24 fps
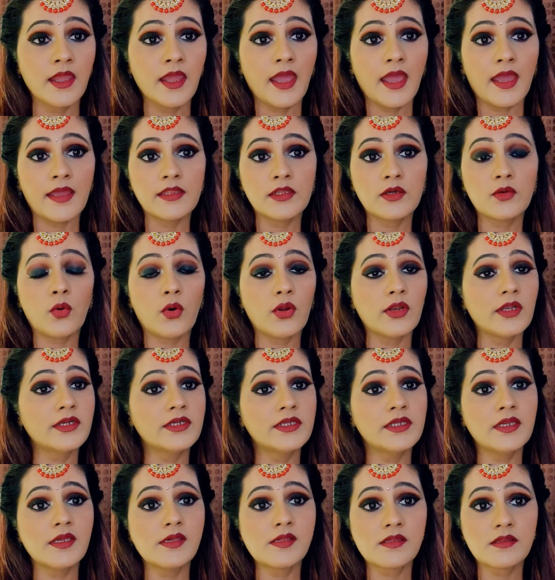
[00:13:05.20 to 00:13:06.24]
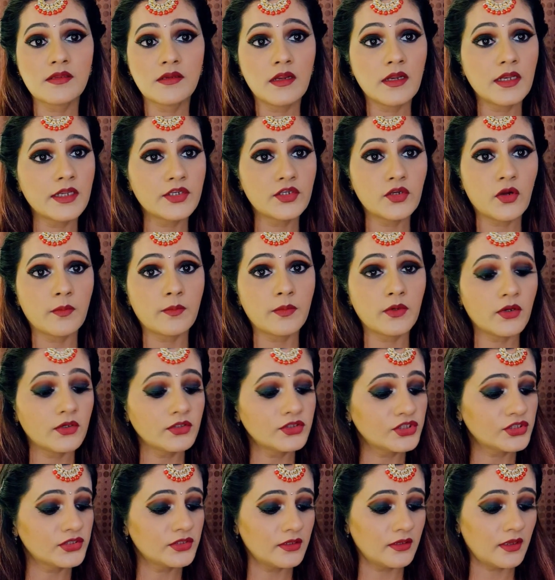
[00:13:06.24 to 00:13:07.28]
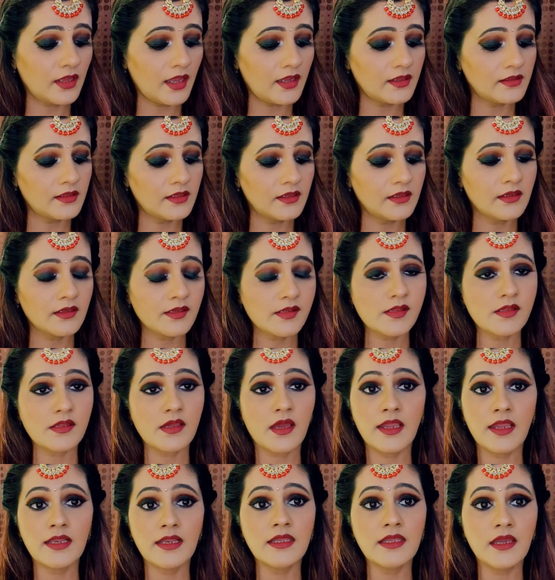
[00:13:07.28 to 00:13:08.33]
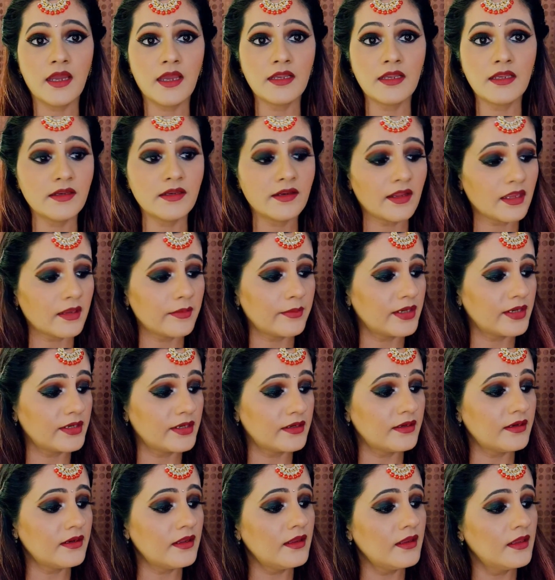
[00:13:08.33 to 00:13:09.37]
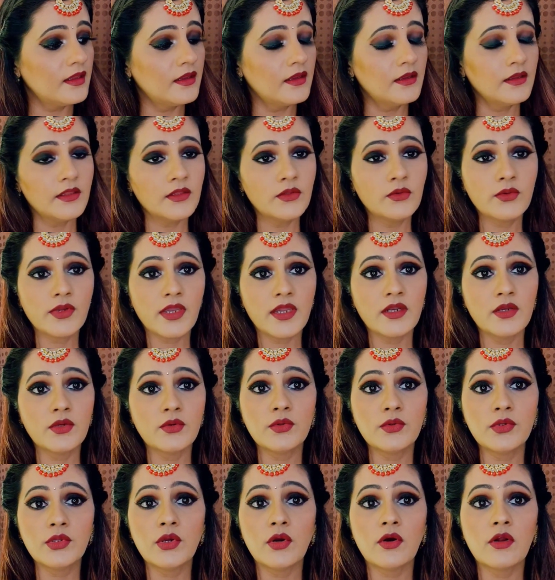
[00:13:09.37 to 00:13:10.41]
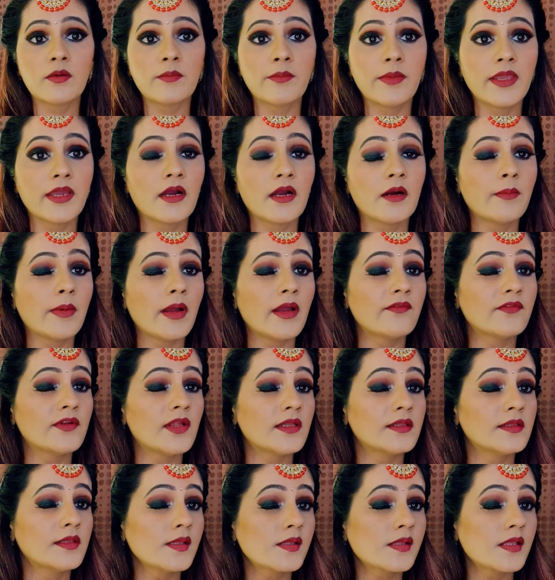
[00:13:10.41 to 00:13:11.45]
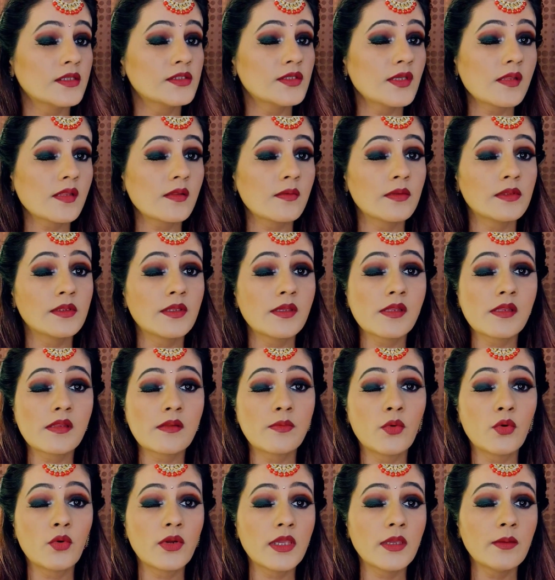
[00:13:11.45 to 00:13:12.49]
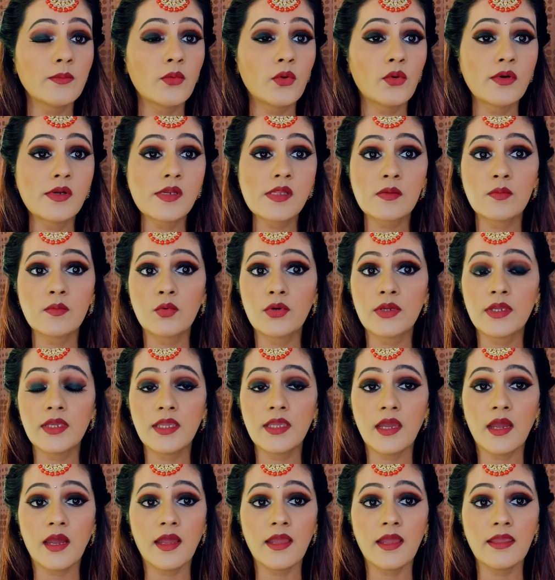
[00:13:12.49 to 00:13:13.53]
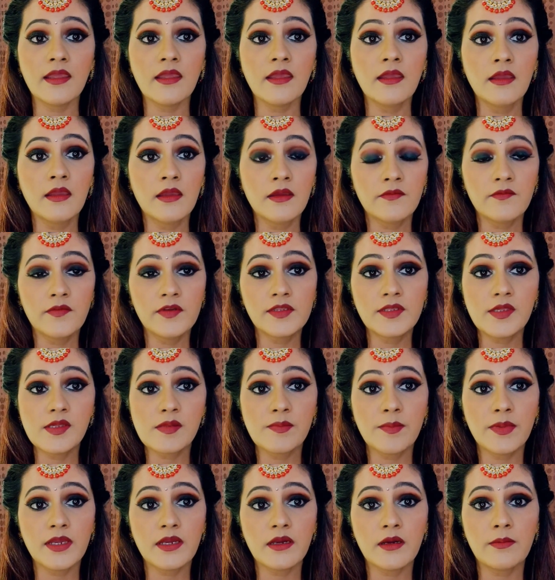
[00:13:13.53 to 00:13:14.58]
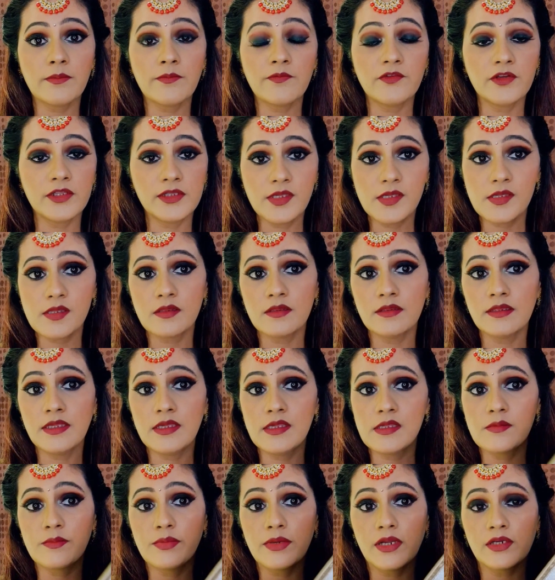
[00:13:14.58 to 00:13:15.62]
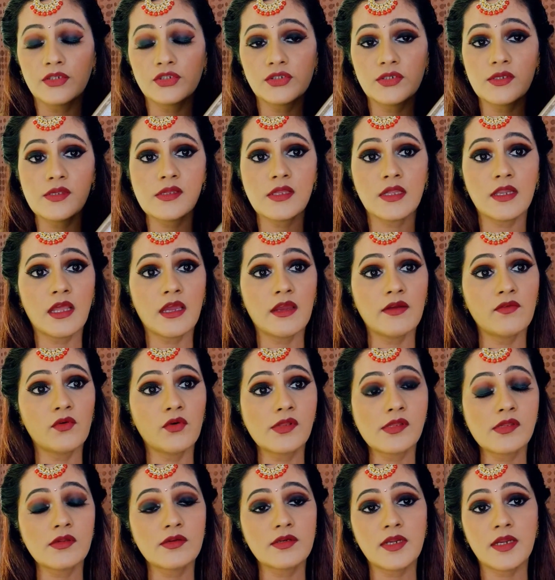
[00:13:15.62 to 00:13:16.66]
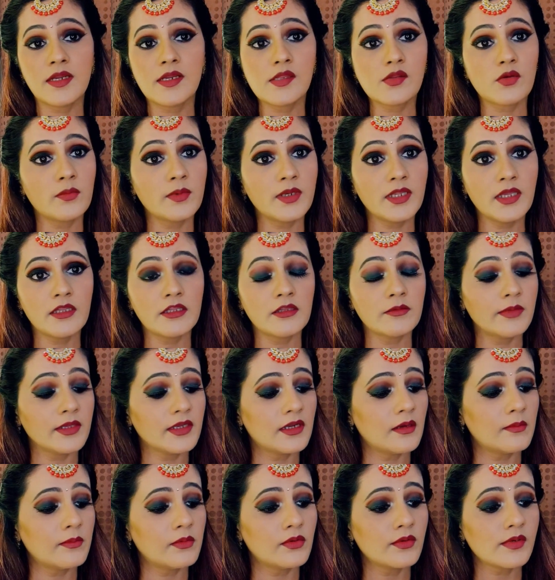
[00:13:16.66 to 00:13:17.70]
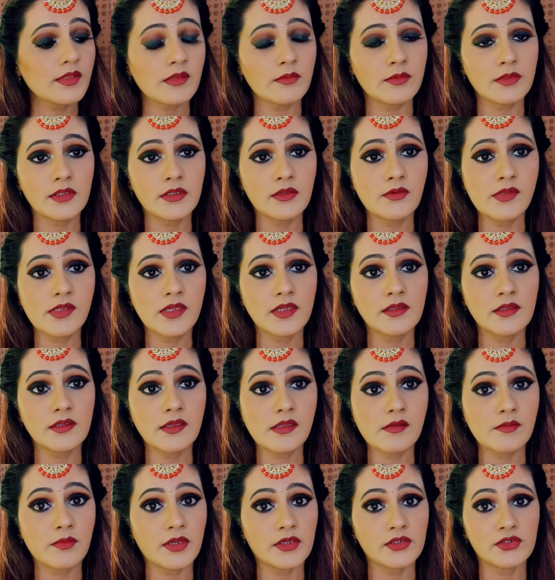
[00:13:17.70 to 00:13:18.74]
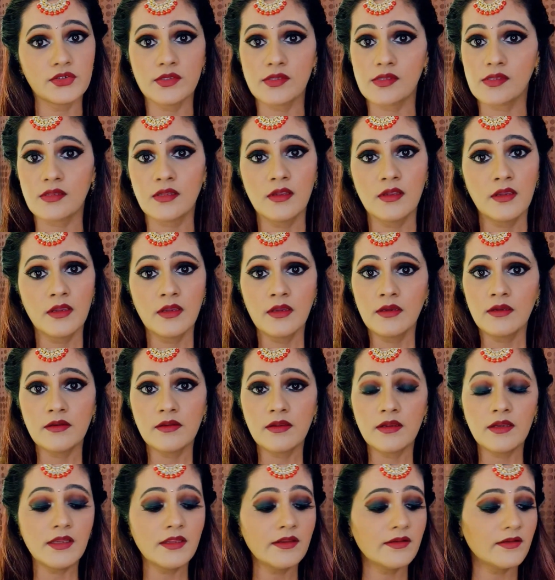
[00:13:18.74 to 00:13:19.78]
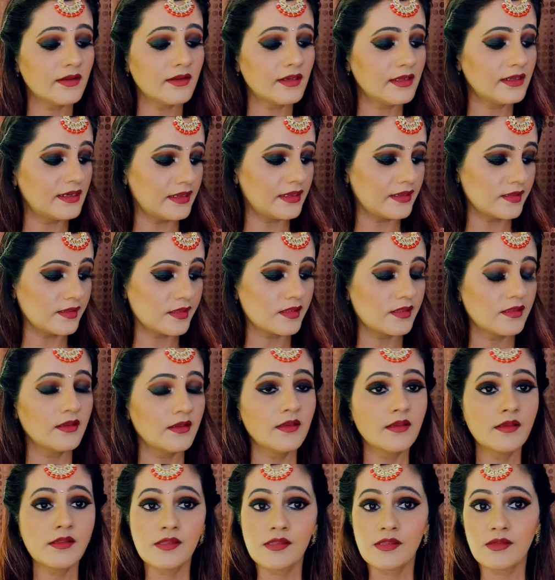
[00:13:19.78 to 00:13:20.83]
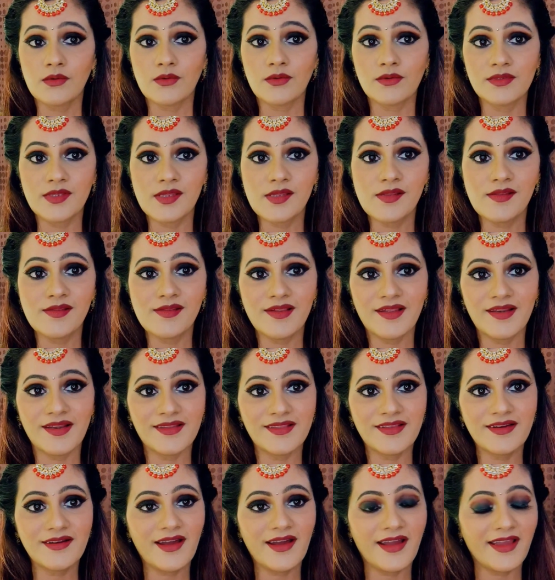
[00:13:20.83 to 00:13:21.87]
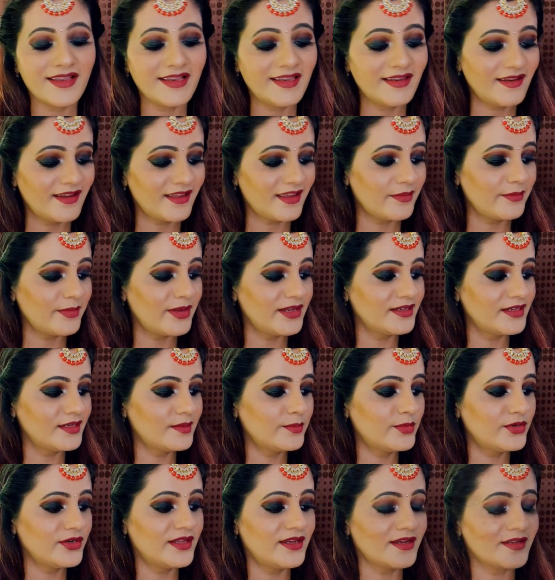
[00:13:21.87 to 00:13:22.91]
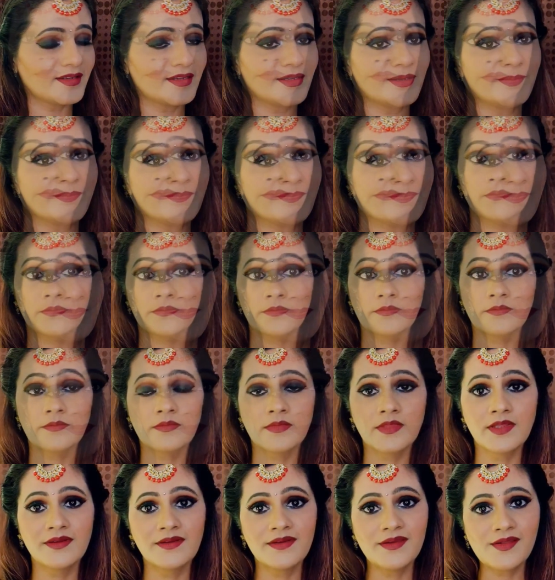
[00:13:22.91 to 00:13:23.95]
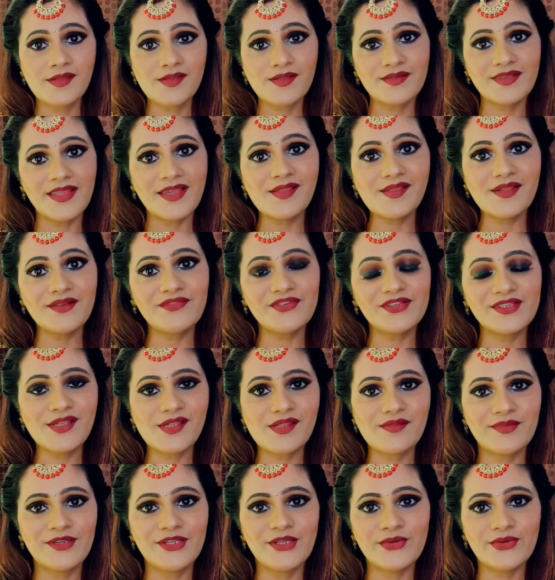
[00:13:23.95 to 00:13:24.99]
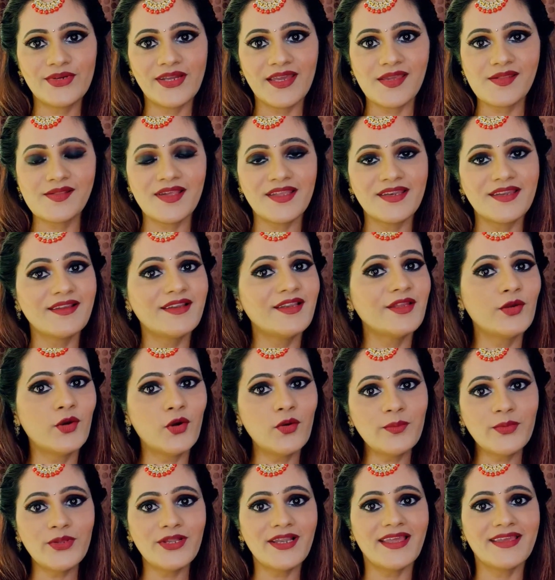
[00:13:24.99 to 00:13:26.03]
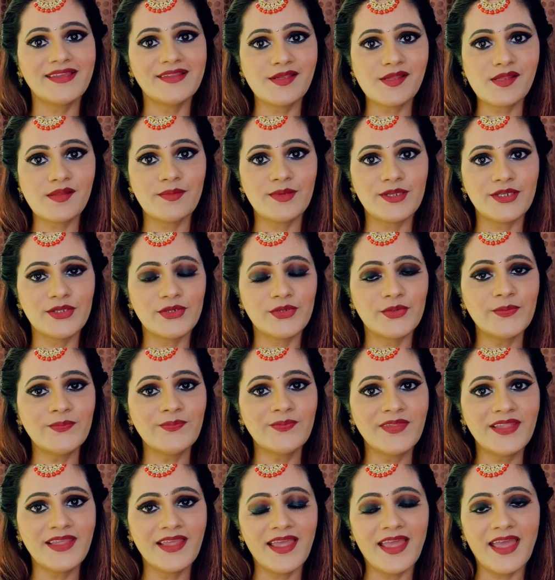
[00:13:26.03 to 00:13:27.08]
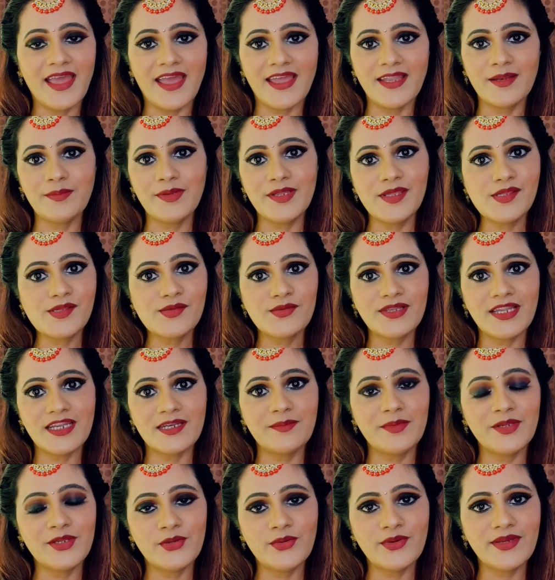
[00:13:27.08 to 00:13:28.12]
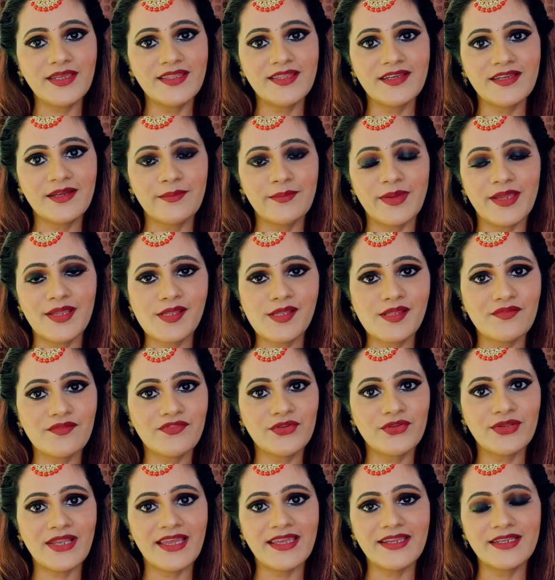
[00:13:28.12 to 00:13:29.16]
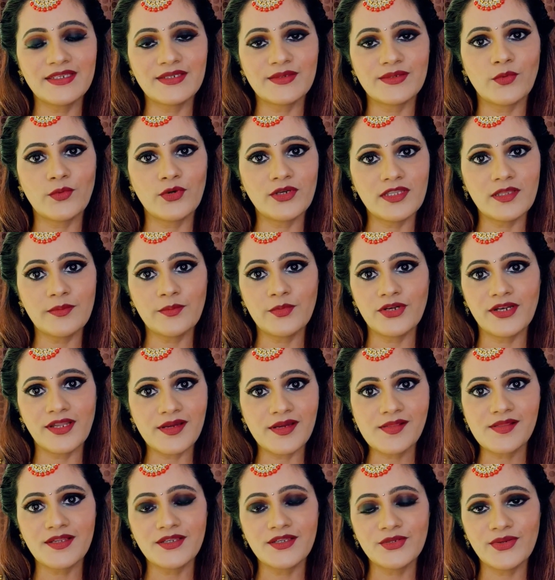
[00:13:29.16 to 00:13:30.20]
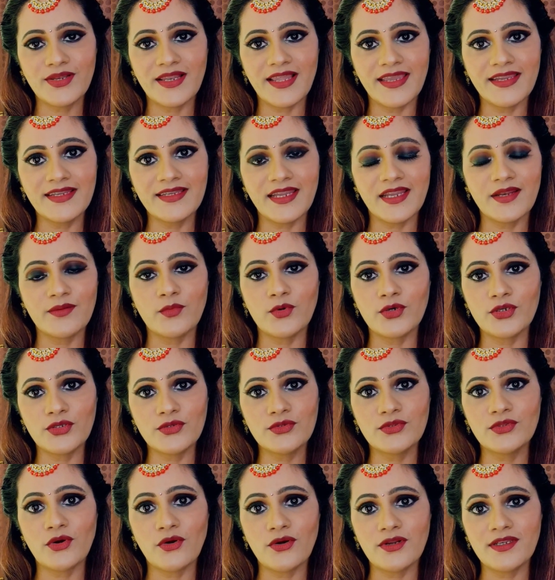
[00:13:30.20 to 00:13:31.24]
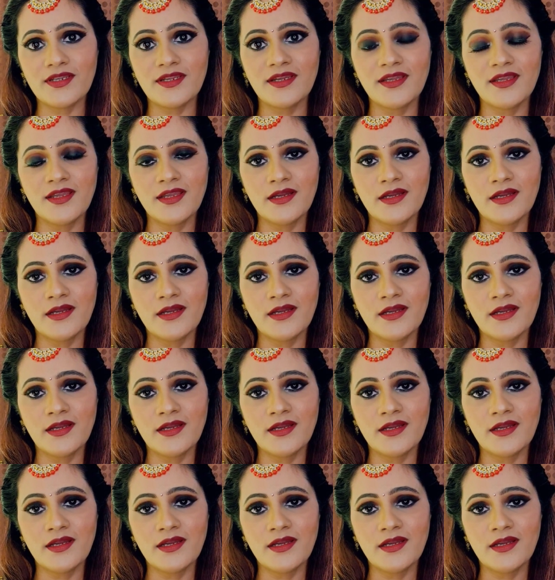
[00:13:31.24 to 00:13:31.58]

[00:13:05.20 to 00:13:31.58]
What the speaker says: and the quality is really top notch. I think it's highly recommended. You can do your makeup. I've done this this bold smoky eye with this makeup with these brushes, and I've also tried so many other makeup looks with using these brushes. Really nice. So this is another highly recommended product. So that's it for this video, guys. I really hope you liked this video, and please do let me know in the comments if you liked, what are the products that you liked and what you thought